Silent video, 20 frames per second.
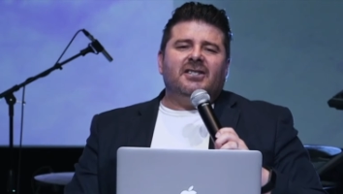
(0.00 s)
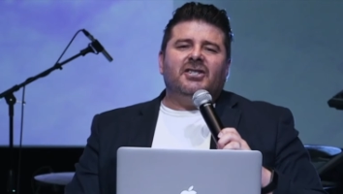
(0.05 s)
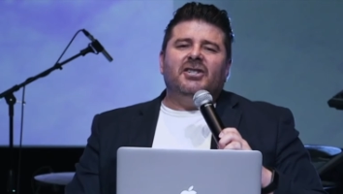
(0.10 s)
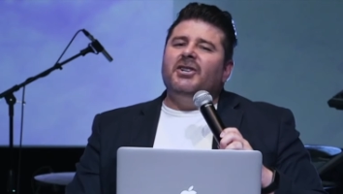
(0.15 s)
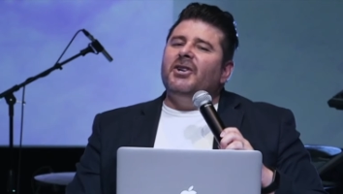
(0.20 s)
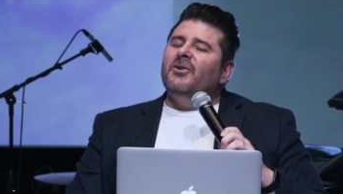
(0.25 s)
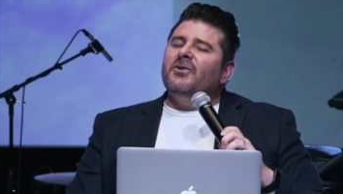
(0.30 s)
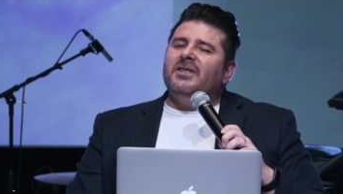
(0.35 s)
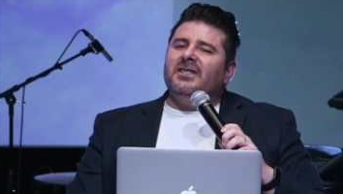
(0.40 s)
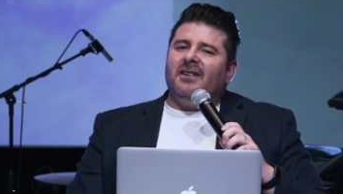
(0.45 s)

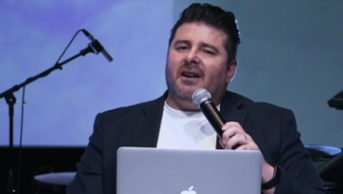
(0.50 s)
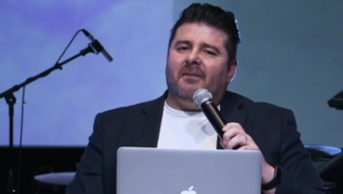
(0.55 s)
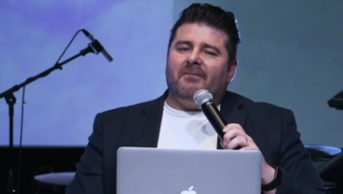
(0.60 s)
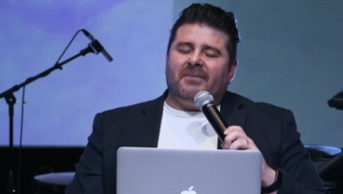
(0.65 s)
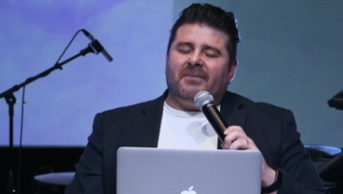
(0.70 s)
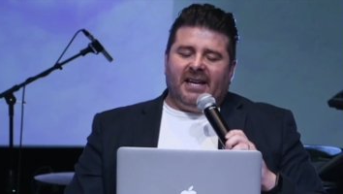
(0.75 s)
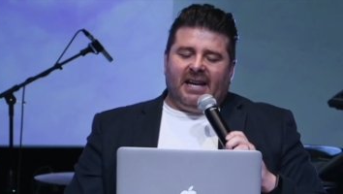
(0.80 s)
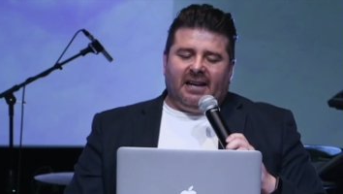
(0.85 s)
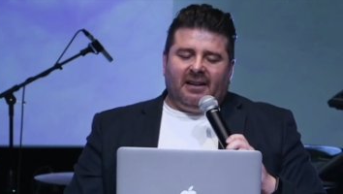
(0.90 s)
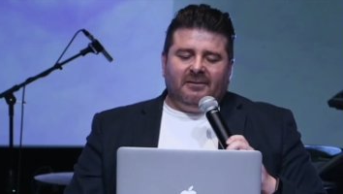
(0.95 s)
knew
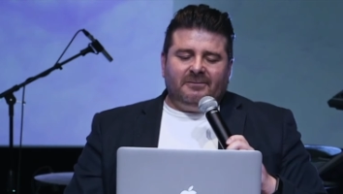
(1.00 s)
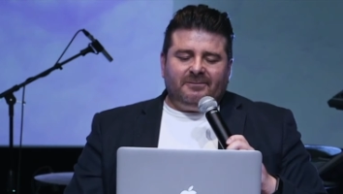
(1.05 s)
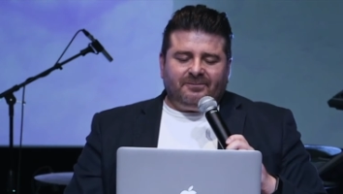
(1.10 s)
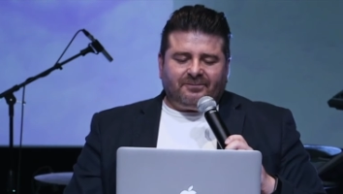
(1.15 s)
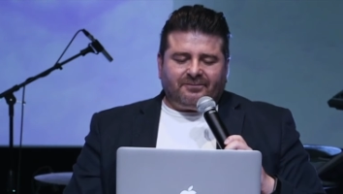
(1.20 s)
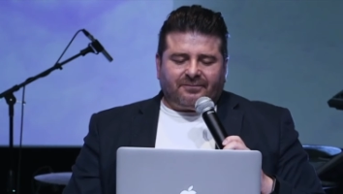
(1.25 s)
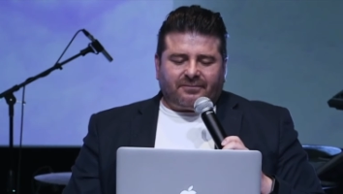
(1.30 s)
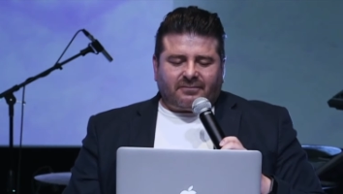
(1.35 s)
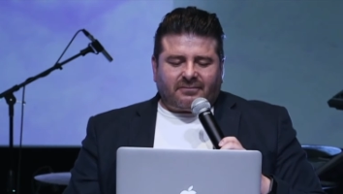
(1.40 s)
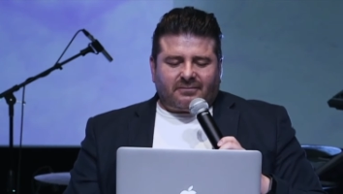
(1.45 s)
something
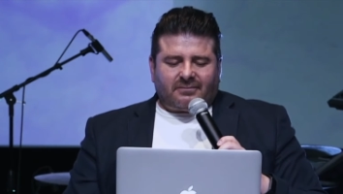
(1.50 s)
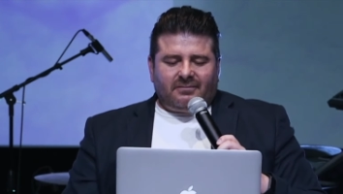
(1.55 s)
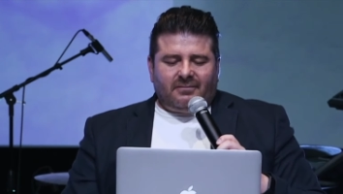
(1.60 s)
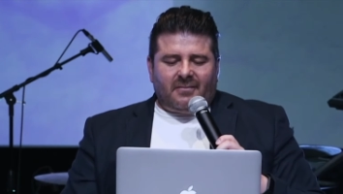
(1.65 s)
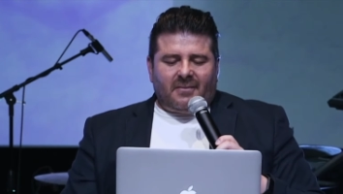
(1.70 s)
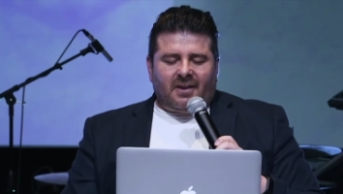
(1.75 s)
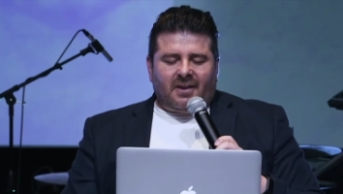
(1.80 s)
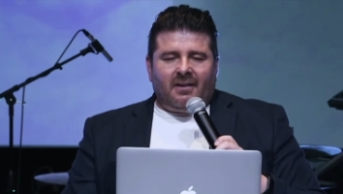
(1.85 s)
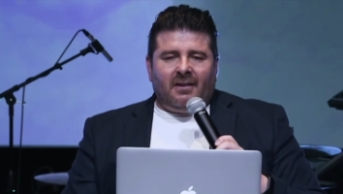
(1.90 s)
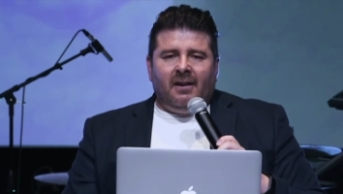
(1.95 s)

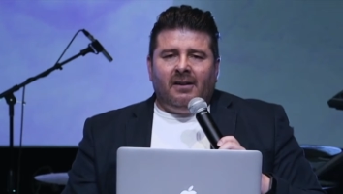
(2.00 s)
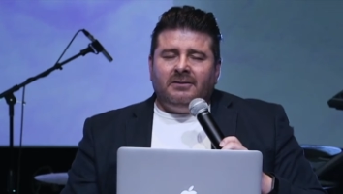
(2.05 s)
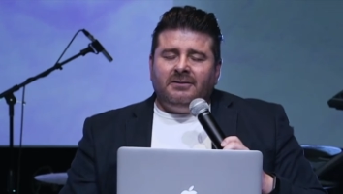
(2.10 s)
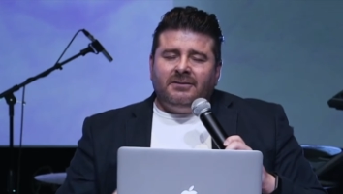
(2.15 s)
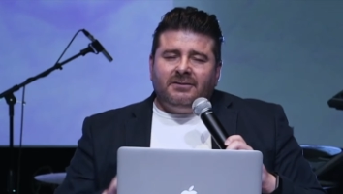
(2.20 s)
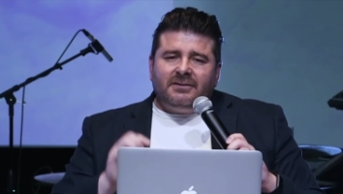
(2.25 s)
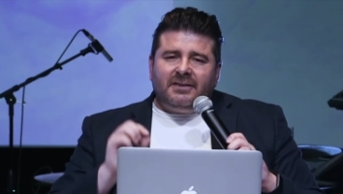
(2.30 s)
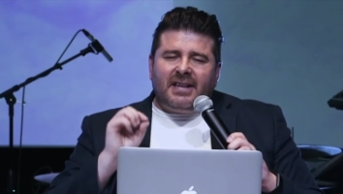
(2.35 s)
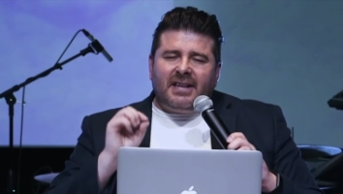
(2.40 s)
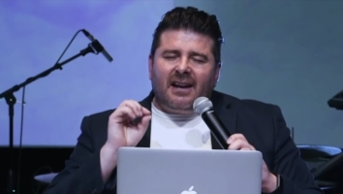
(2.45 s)

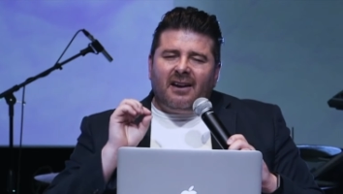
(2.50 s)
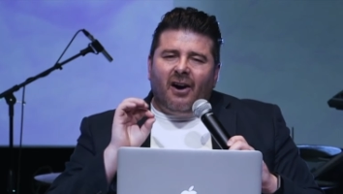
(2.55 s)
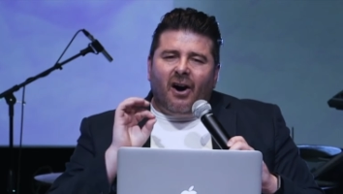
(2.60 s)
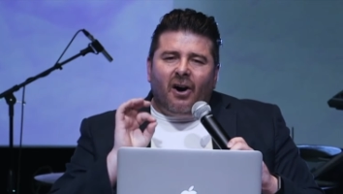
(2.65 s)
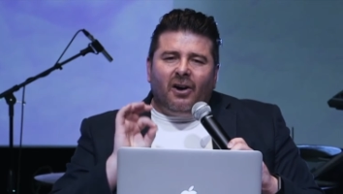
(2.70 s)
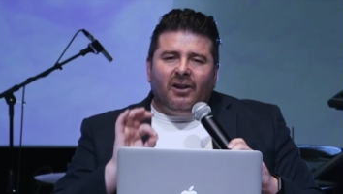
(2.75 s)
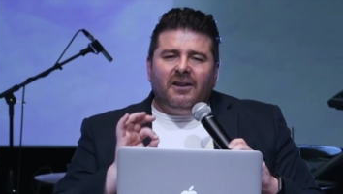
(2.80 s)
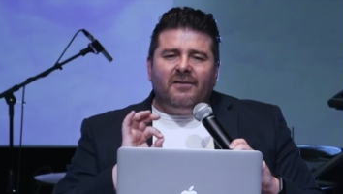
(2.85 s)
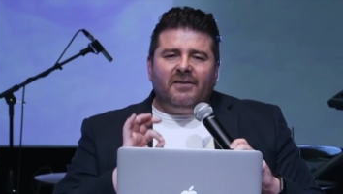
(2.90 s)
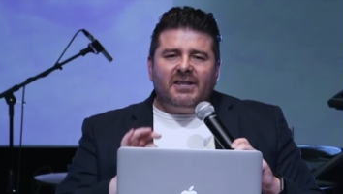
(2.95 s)
that
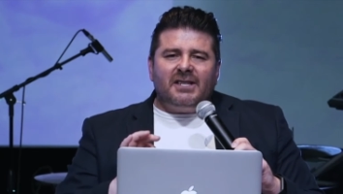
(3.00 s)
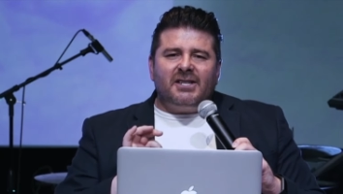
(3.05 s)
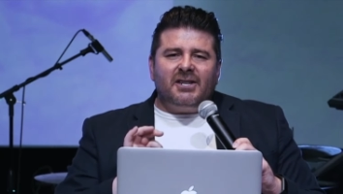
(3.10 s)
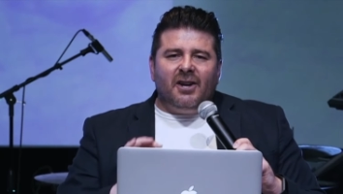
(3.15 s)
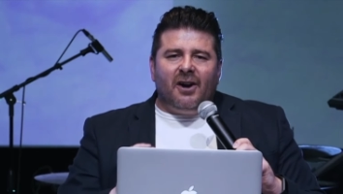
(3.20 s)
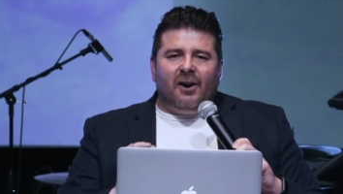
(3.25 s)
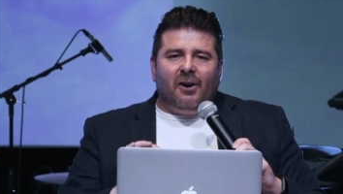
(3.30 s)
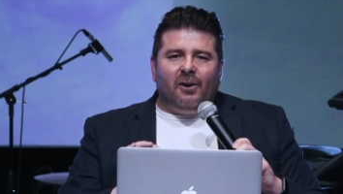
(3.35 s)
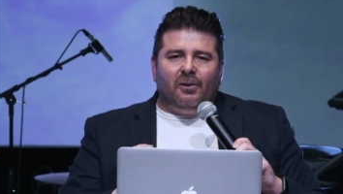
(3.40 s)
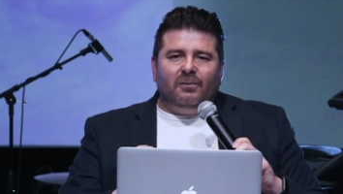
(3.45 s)
all of us
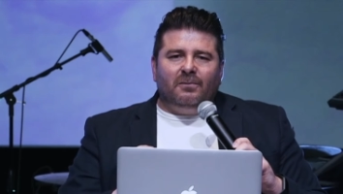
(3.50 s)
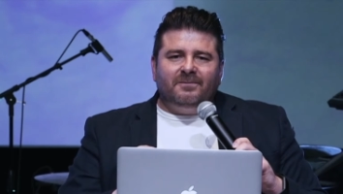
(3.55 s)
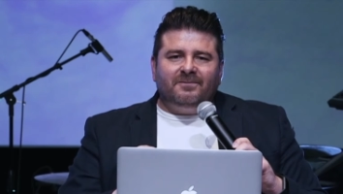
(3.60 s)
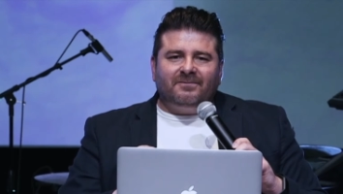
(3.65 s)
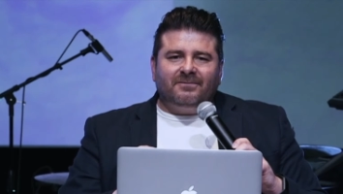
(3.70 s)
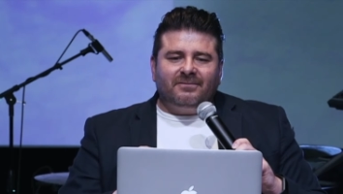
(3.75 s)
know,